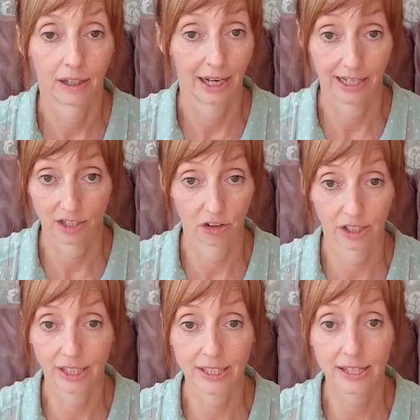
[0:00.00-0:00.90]
It's not
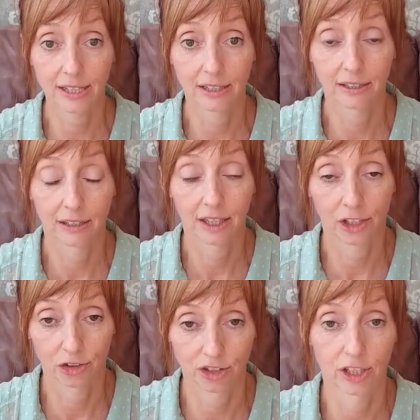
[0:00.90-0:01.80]
easy,
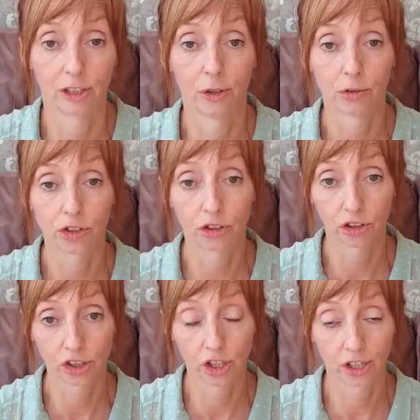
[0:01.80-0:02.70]
it does include
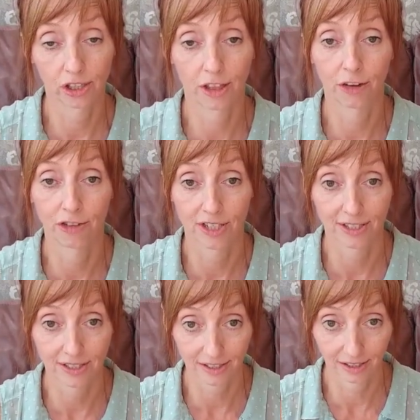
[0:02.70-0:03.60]
structure, there is a
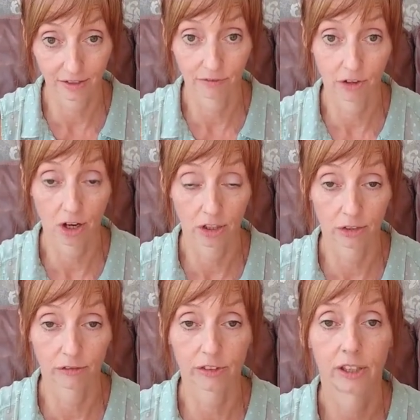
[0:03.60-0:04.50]
skill involved,